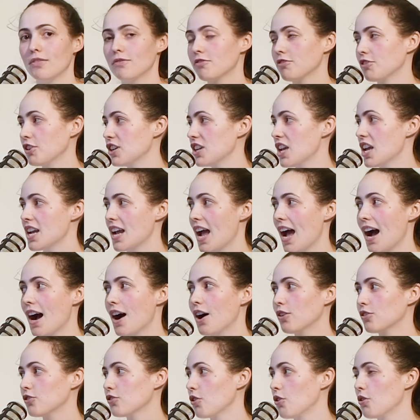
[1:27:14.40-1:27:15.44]
freaking
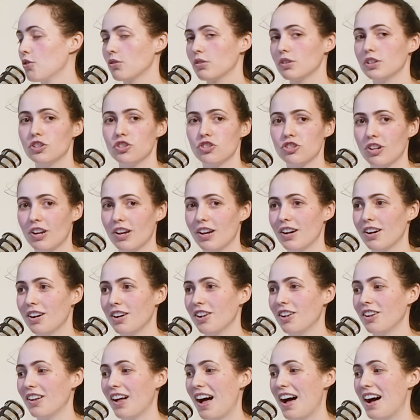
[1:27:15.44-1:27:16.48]
out, totally
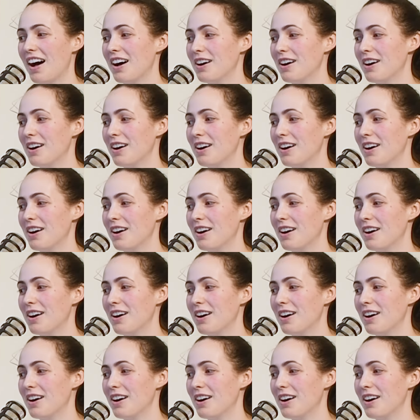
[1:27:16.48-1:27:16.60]
chill.